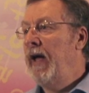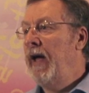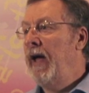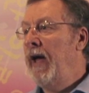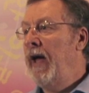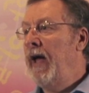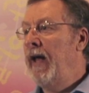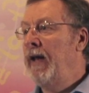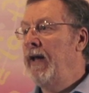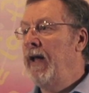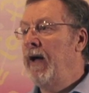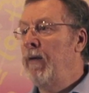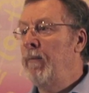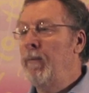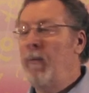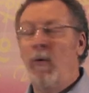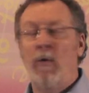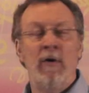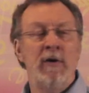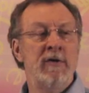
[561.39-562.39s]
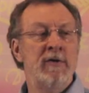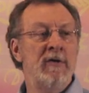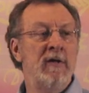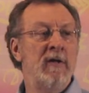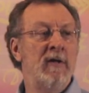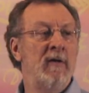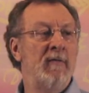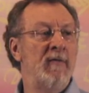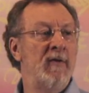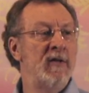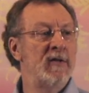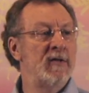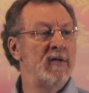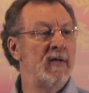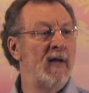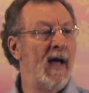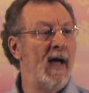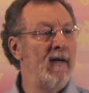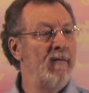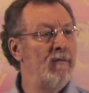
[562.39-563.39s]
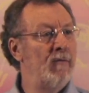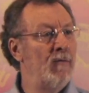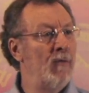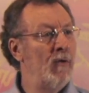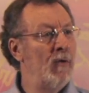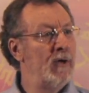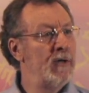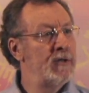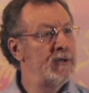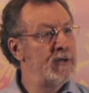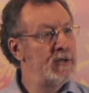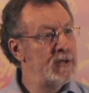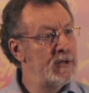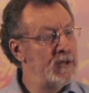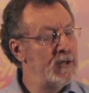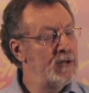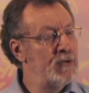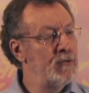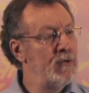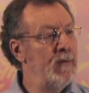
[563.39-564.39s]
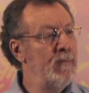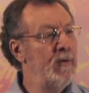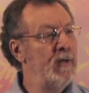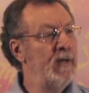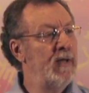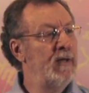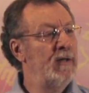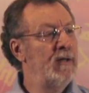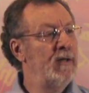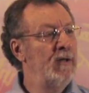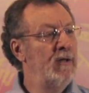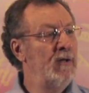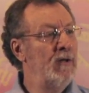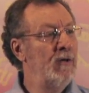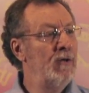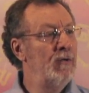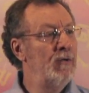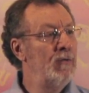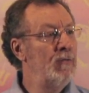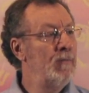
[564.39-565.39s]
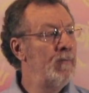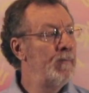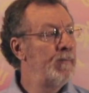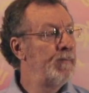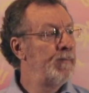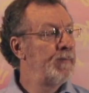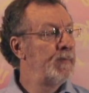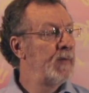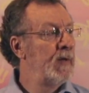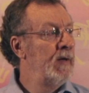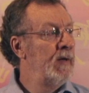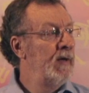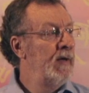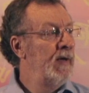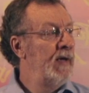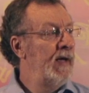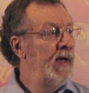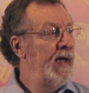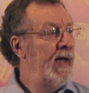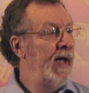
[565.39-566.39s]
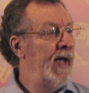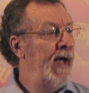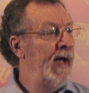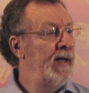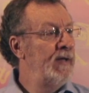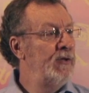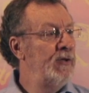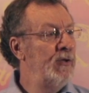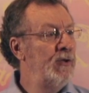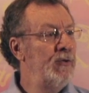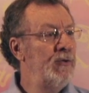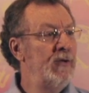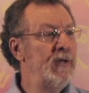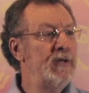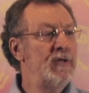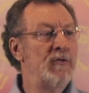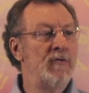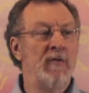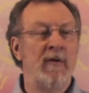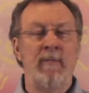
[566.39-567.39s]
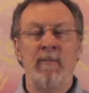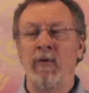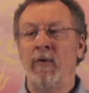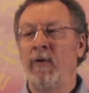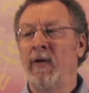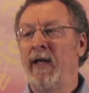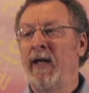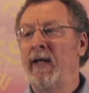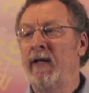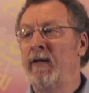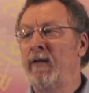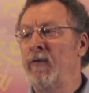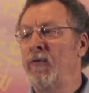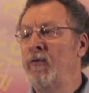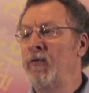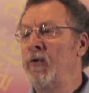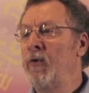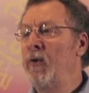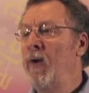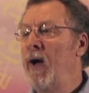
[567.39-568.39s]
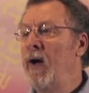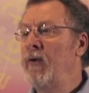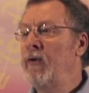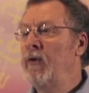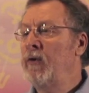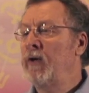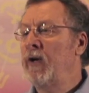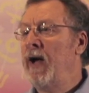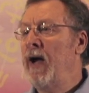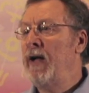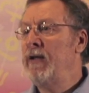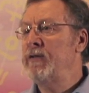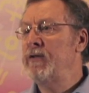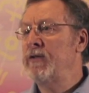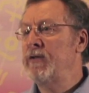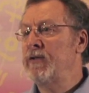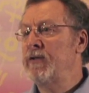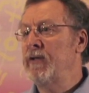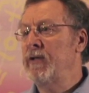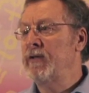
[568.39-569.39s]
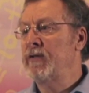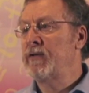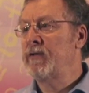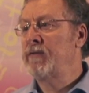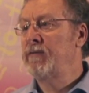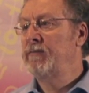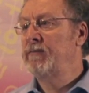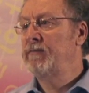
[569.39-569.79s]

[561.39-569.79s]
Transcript: And a portion of this life force is distributed to you, and you distribute it throughout your consciousness.